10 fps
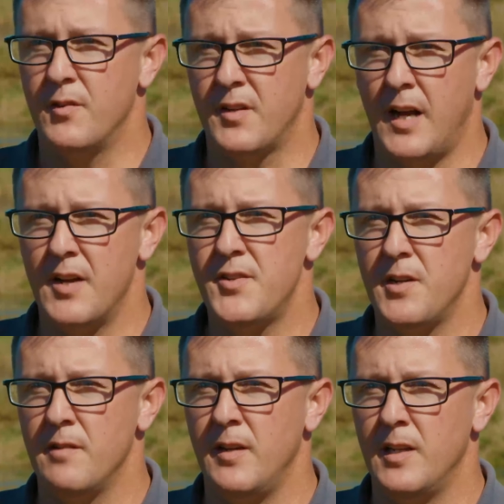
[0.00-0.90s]
There's cost
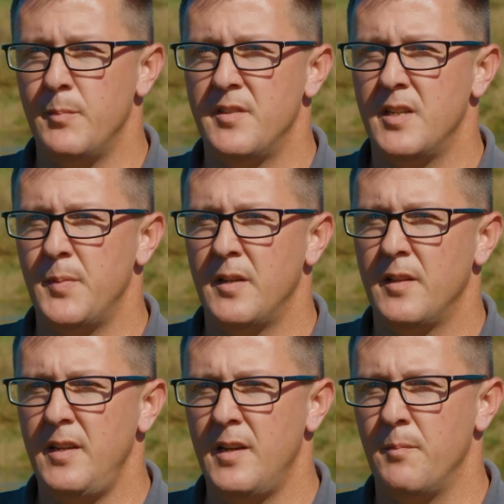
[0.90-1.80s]
share available
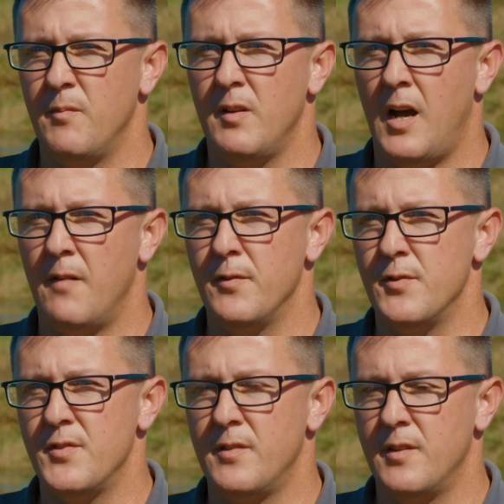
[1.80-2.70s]
typically, um,
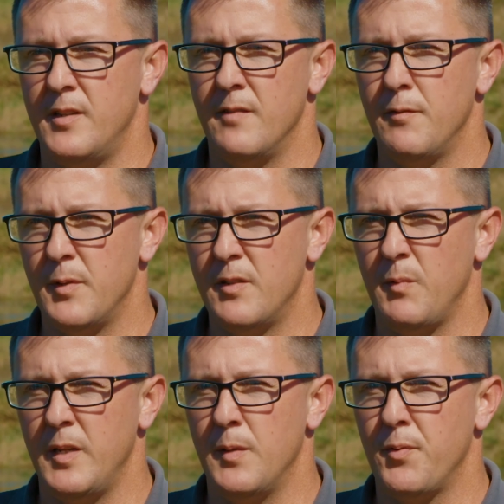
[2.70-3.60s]
offers differ
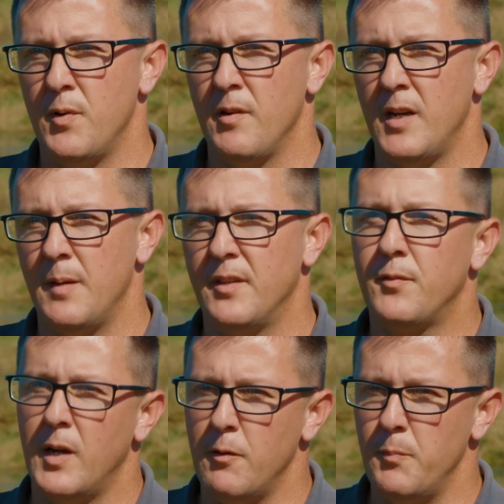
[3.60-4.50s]
between the programs.
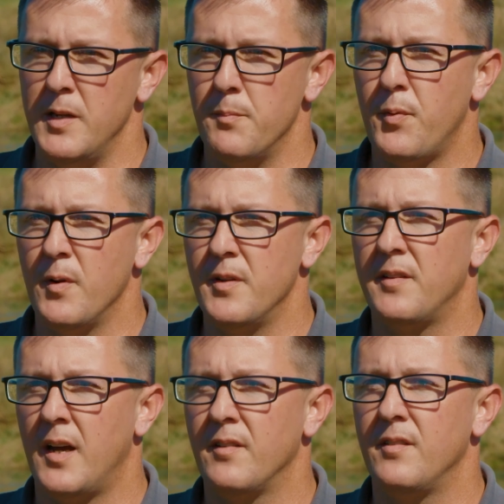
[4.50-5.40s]
That's why it would be important to
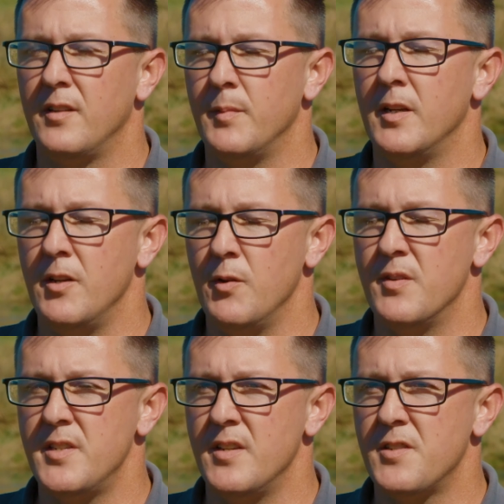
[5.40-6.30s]
talk to somebody at
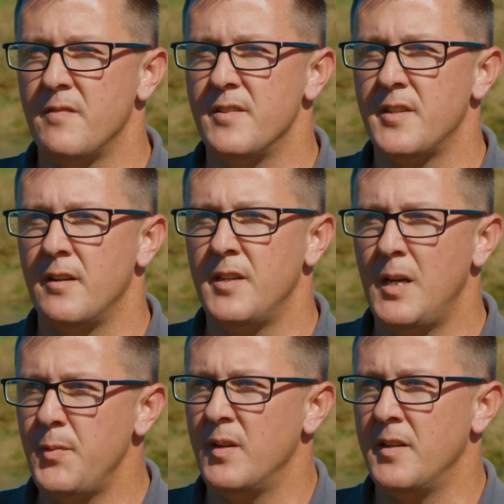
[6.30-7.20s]
USDA Service Center to
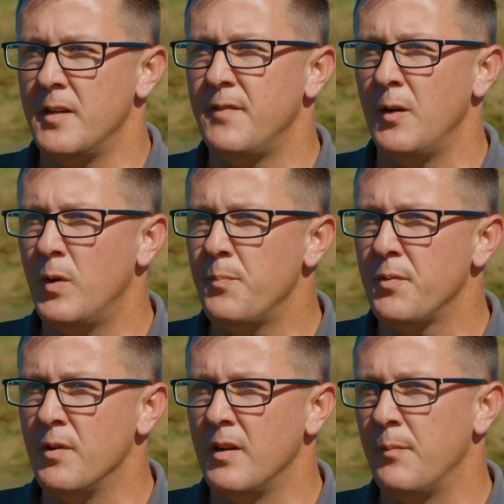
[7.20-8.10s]
help you identify what
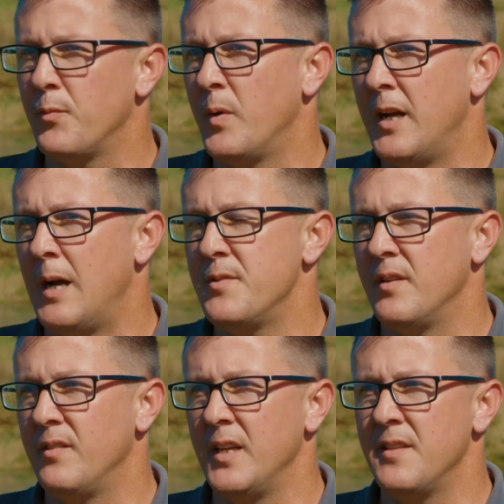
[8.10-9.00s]
programs, what
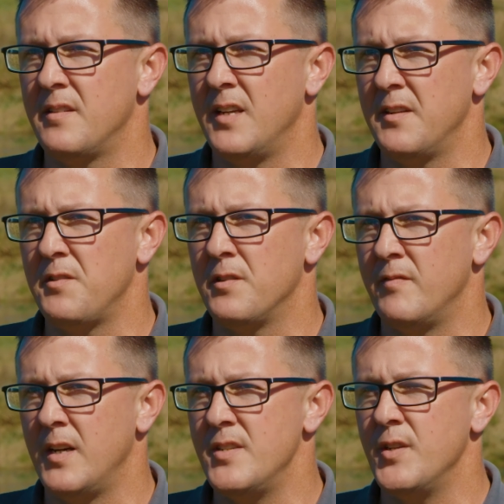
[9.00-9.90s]
options, and get the technical
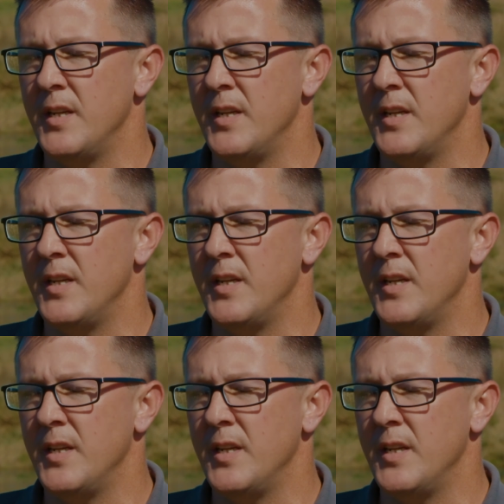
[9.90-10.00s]
advice you